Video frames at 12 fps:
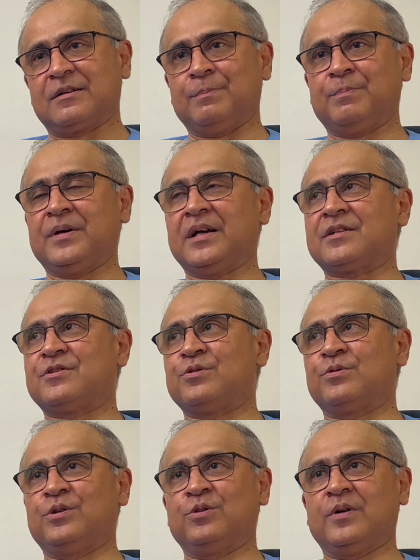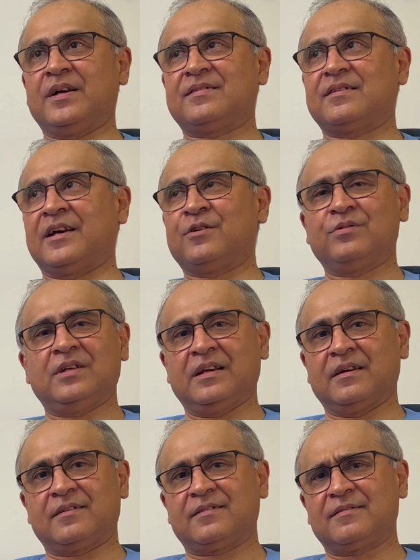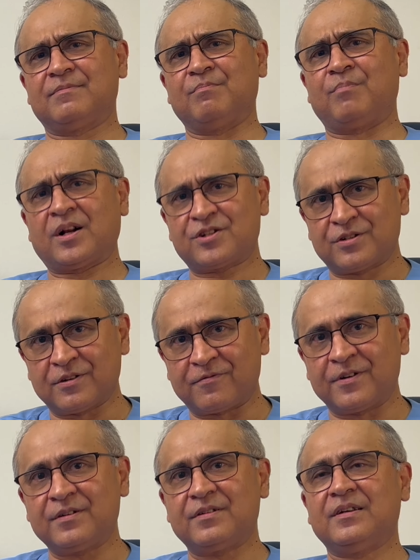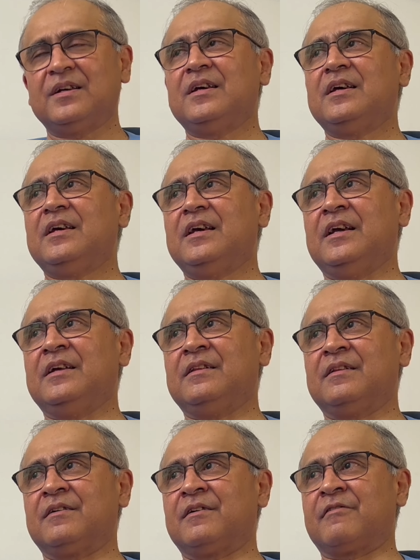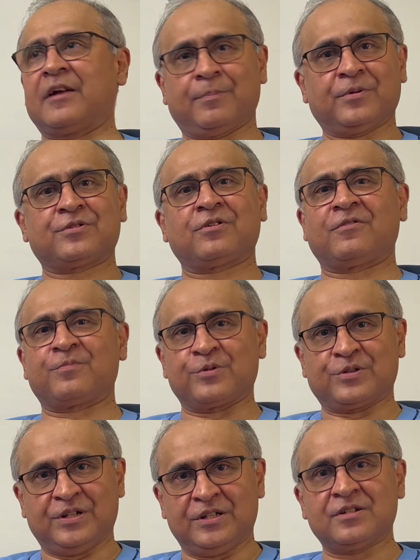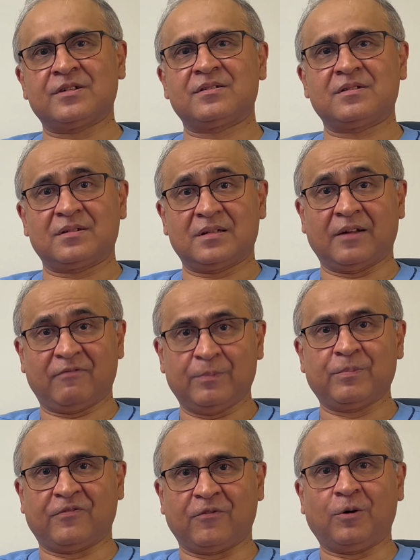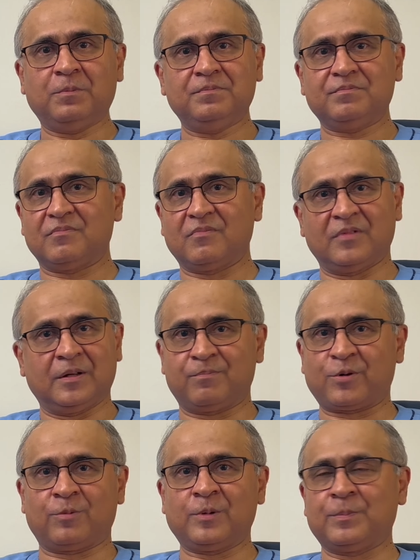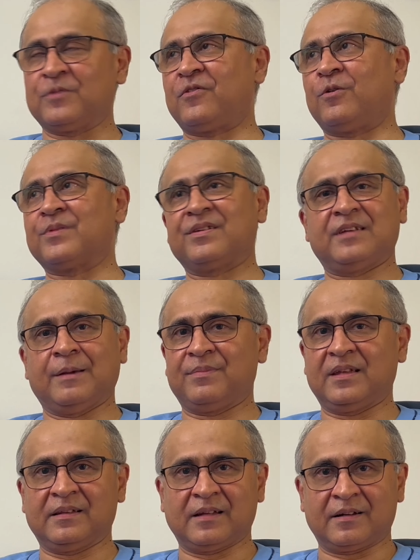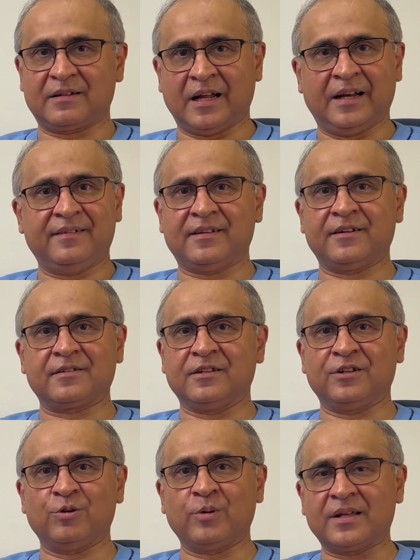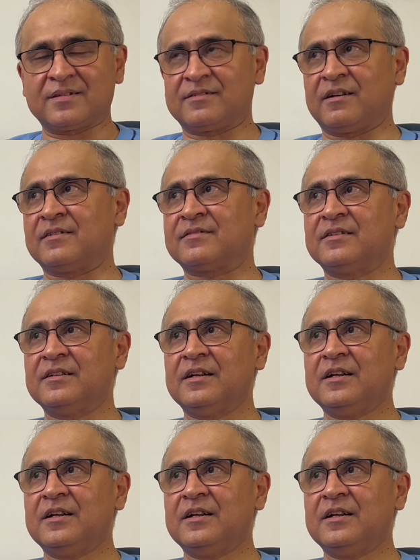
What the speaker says: compared to US, I don't think it's much different in the repertoire of procedures that we perform. We probably perform the same thing that any center in the US does.